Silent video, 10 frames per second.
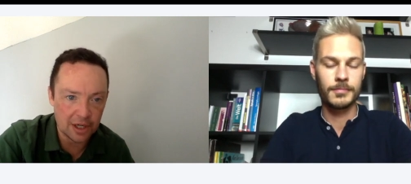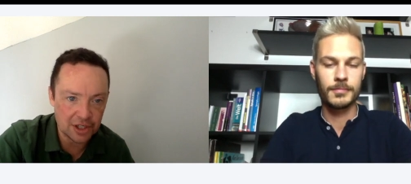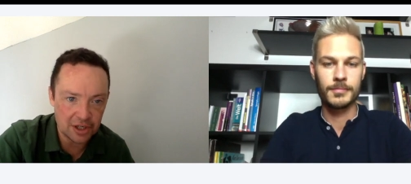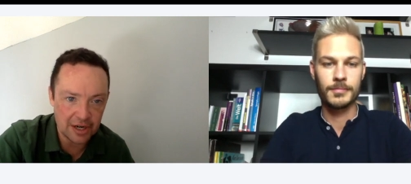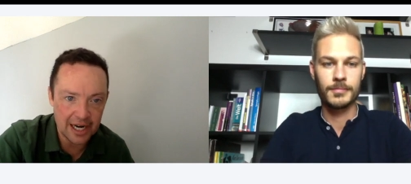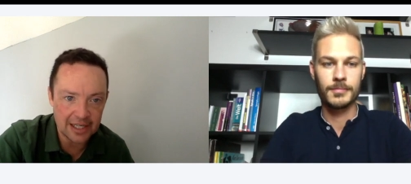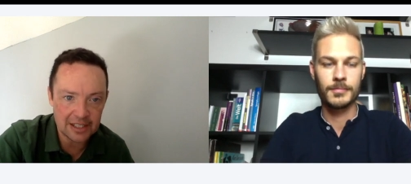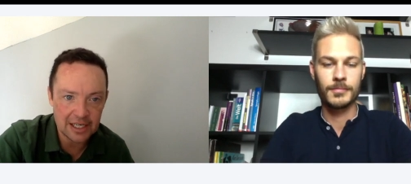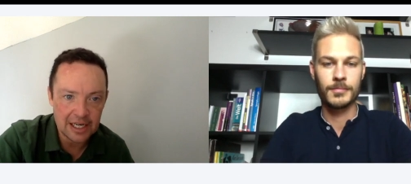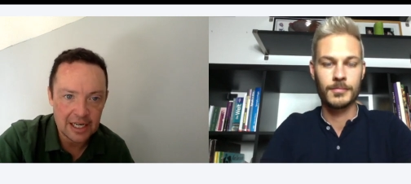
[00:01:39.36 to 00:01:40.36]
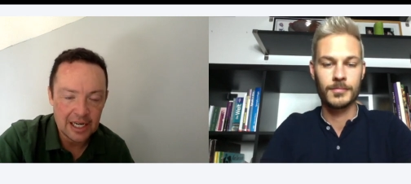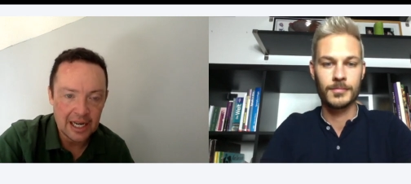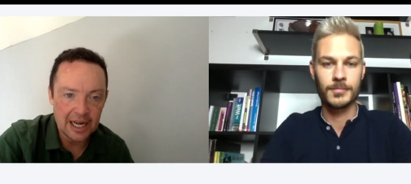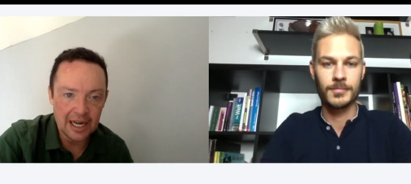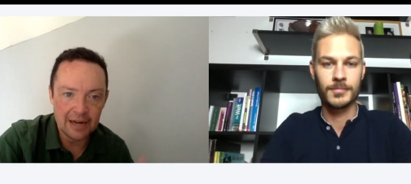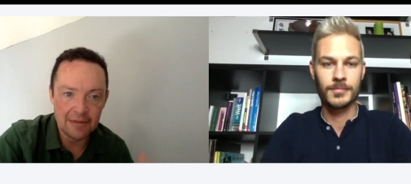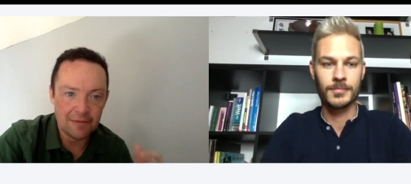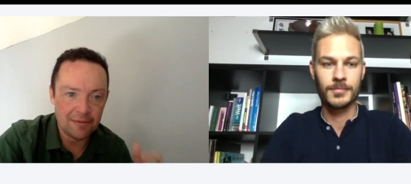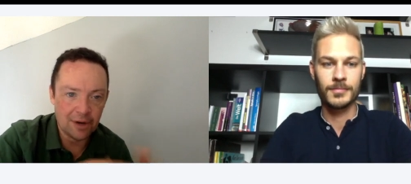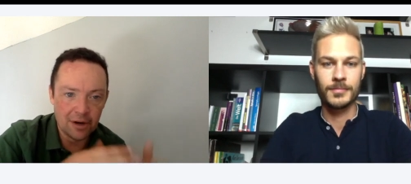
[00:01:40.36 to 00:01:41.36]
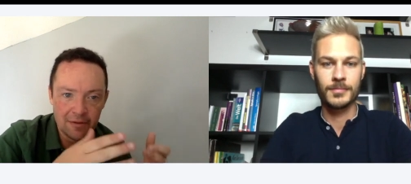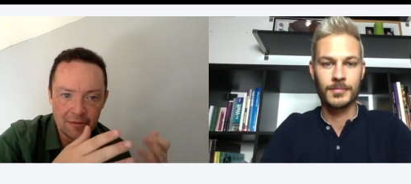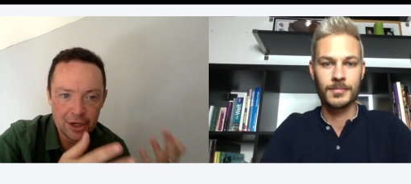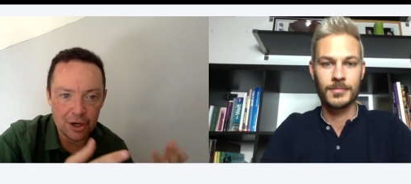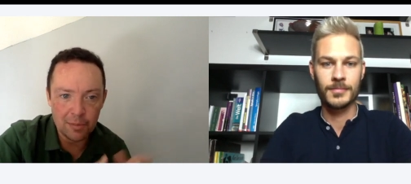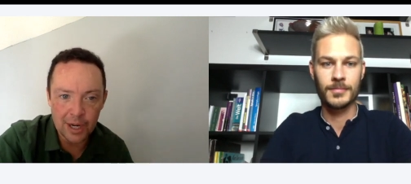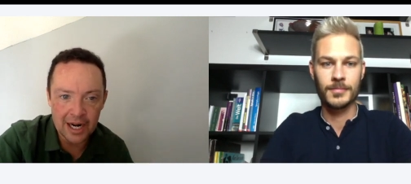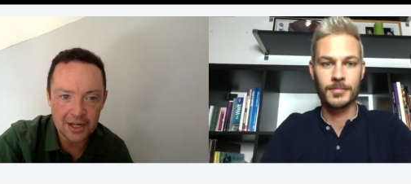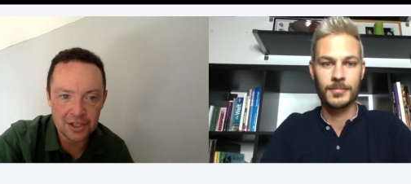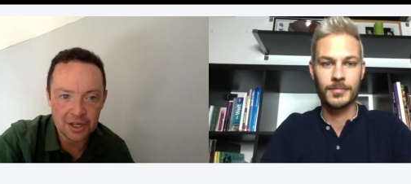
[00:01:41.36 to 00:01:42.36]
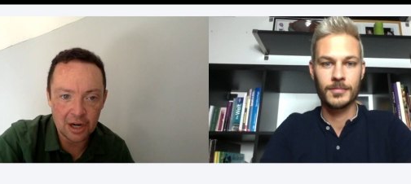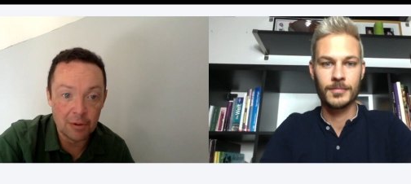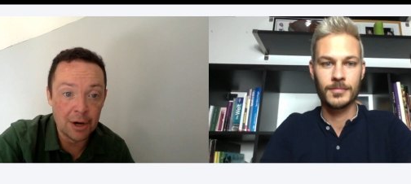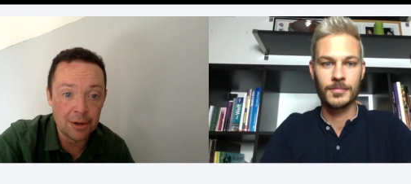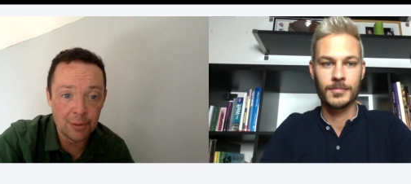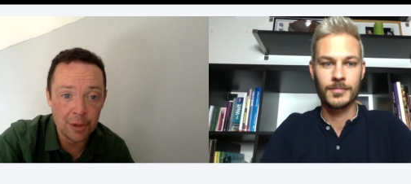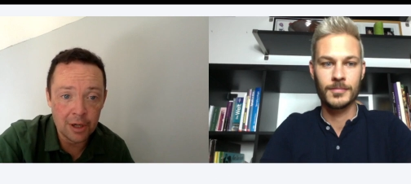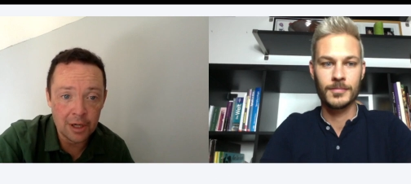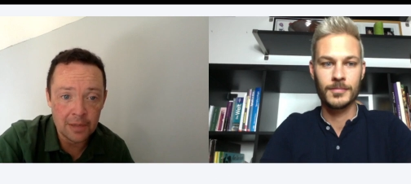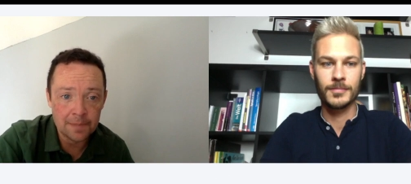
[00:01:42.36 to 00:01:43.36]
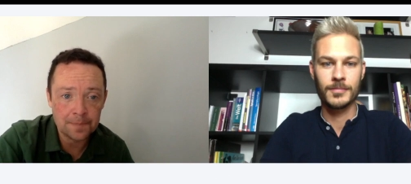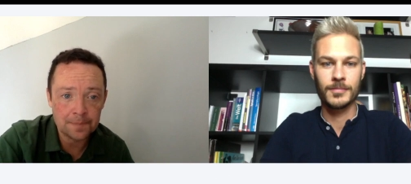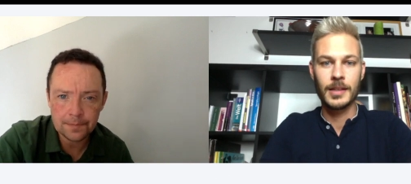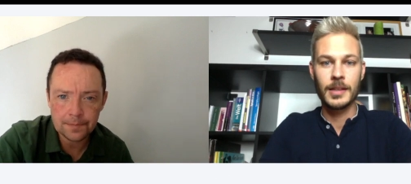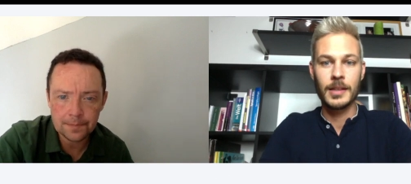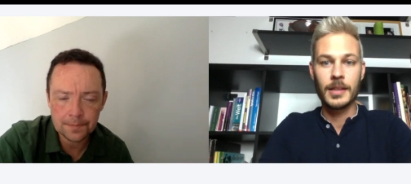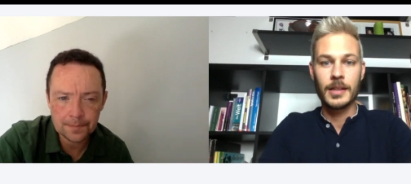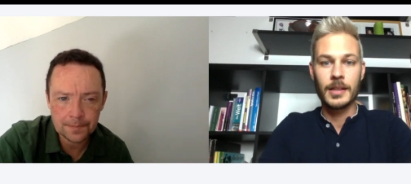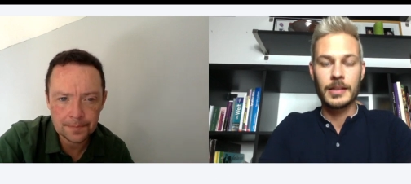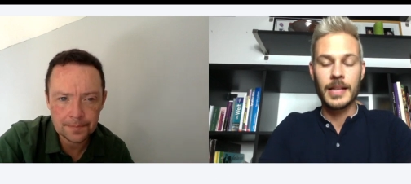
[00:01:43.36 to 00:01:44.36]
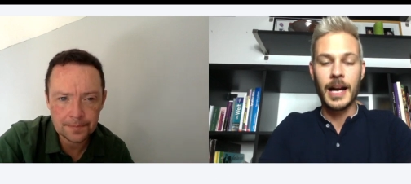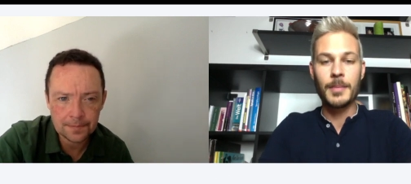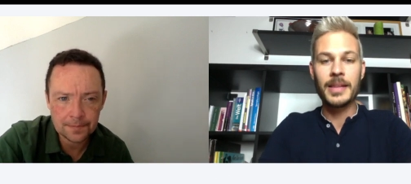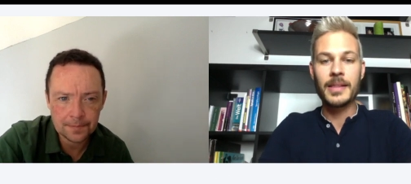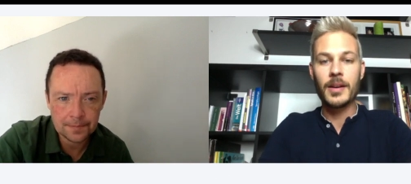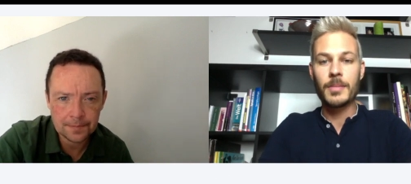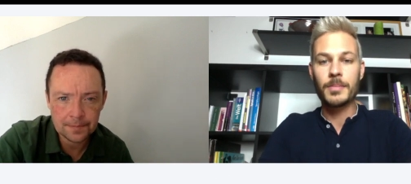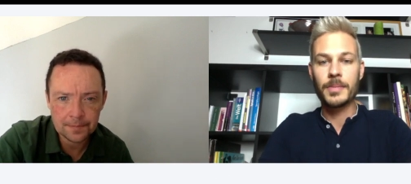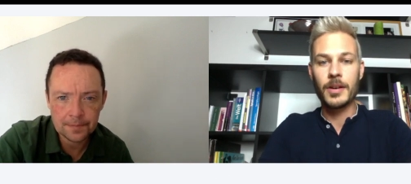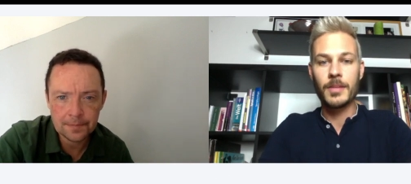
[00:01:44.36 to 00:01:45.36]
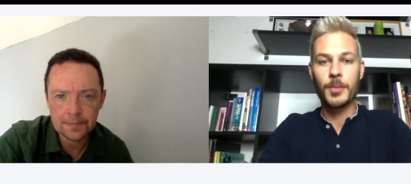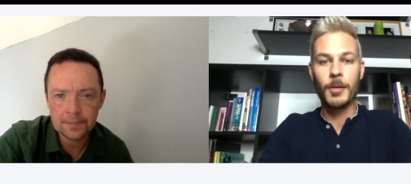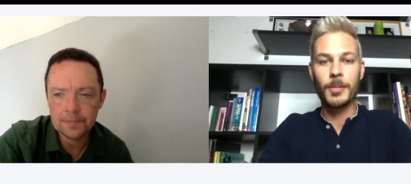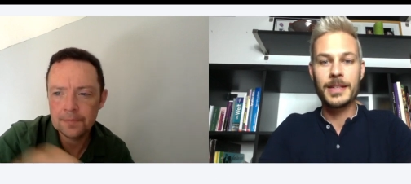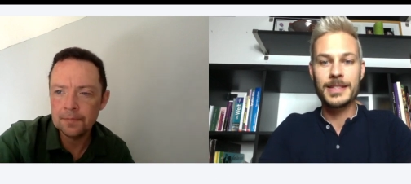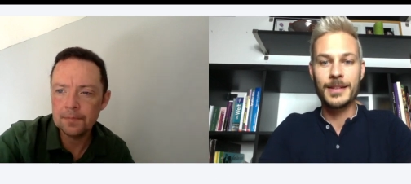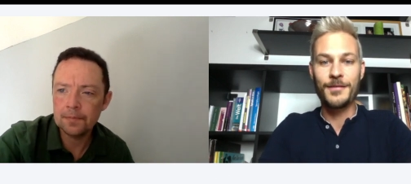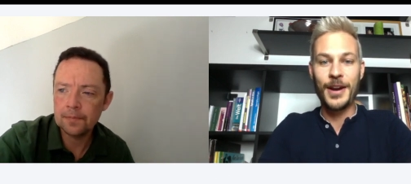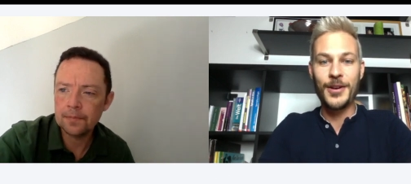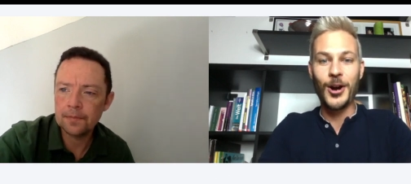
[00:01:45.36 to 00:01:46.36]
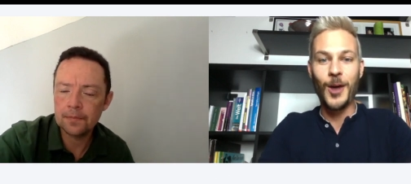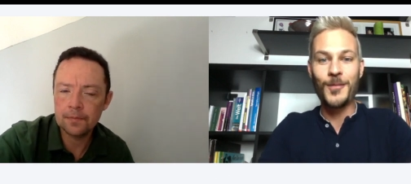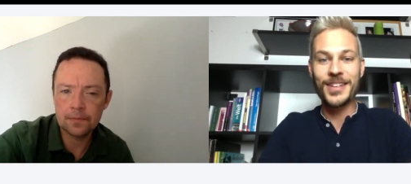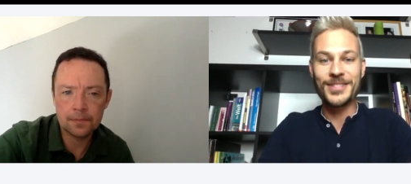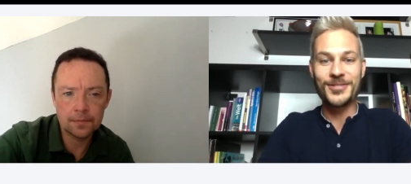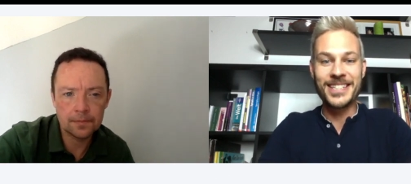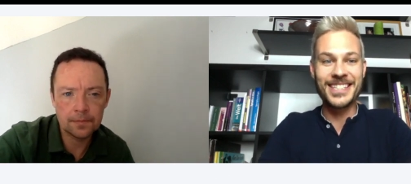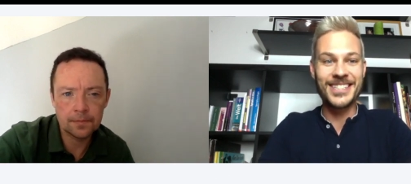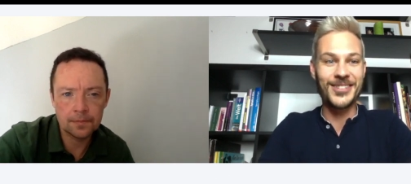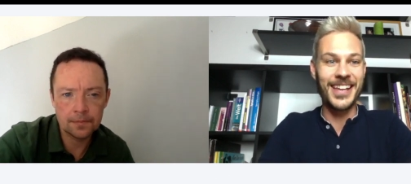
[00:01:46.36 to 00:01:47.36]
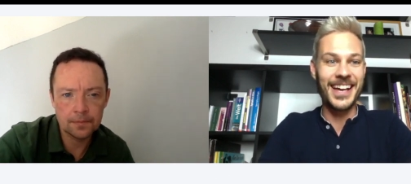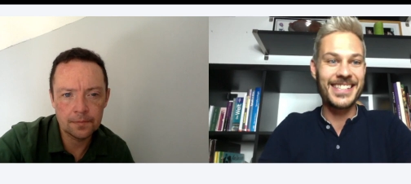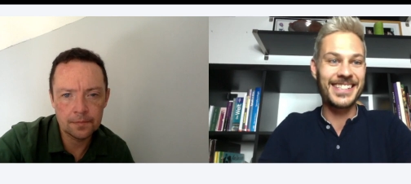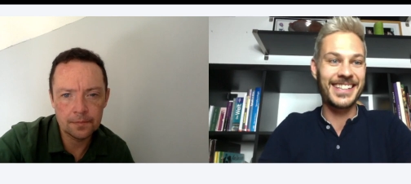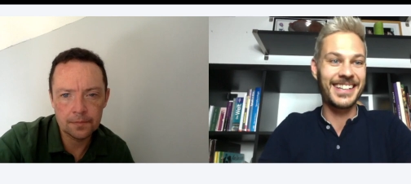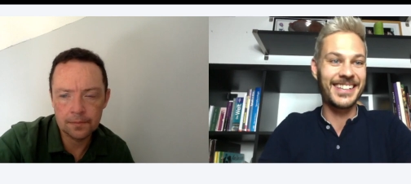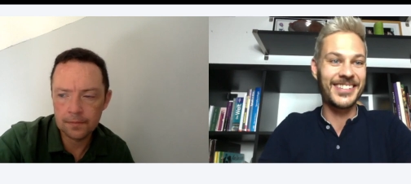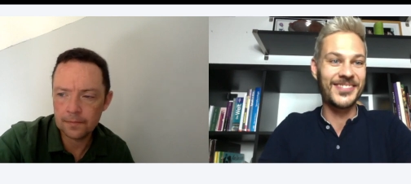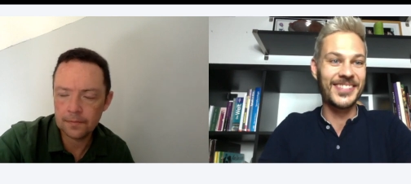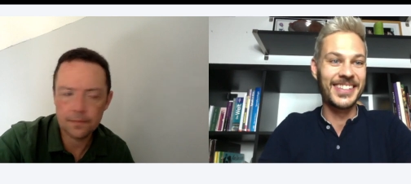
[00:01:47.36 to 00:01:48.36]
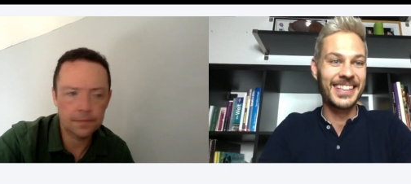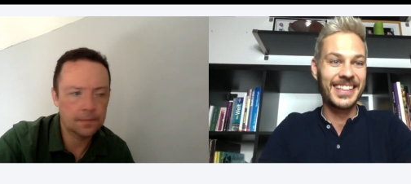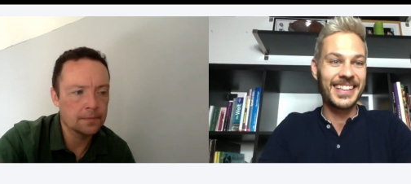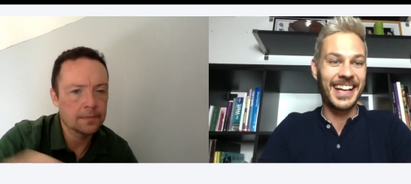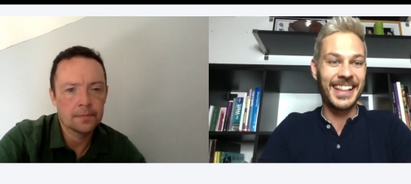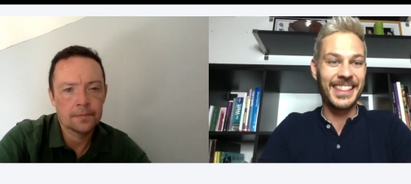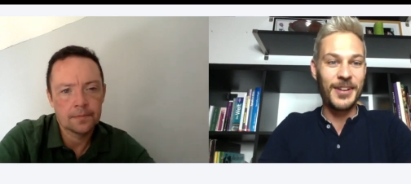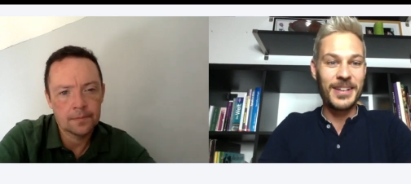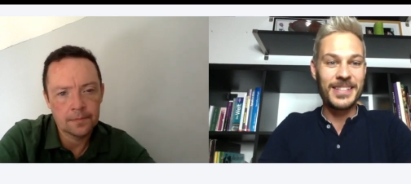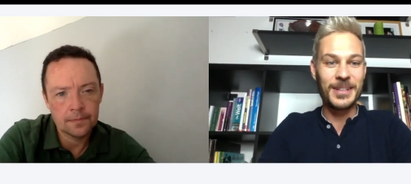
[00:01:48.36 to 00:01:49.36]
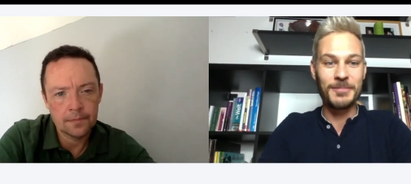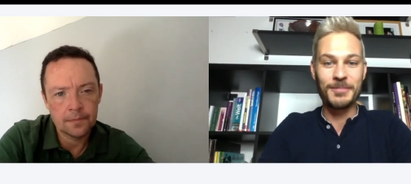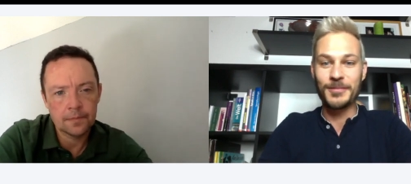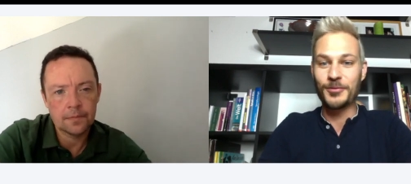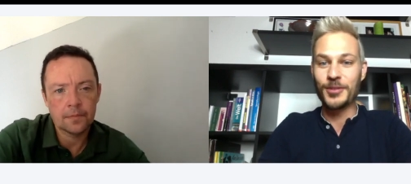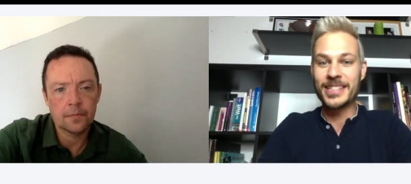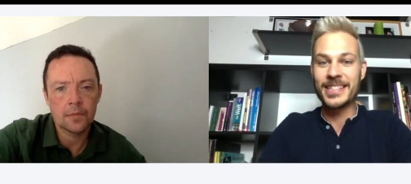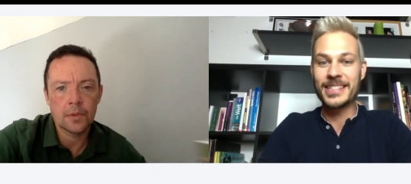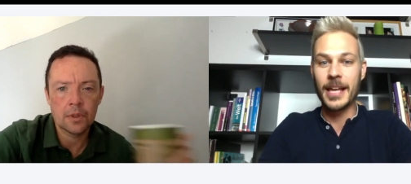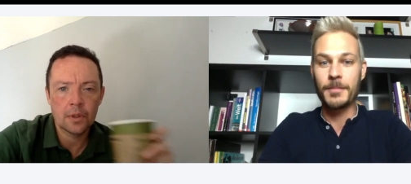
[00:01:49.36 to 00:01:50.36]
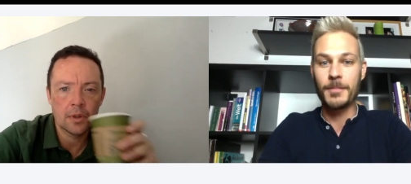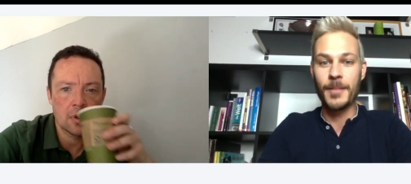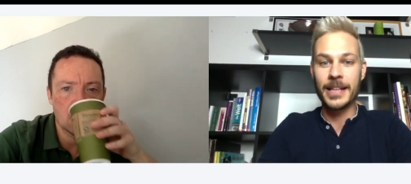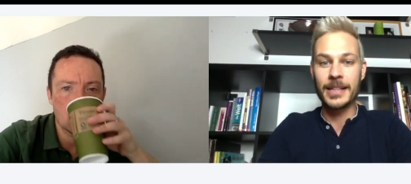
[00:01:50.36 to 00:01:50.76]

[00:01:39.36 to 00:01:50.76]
Speaker 1: much stress uh, for for young players around the world? Yeah, I mean there are
Speaker 2: there are probably some very obvious reasons to that, um, and there are some reasons that might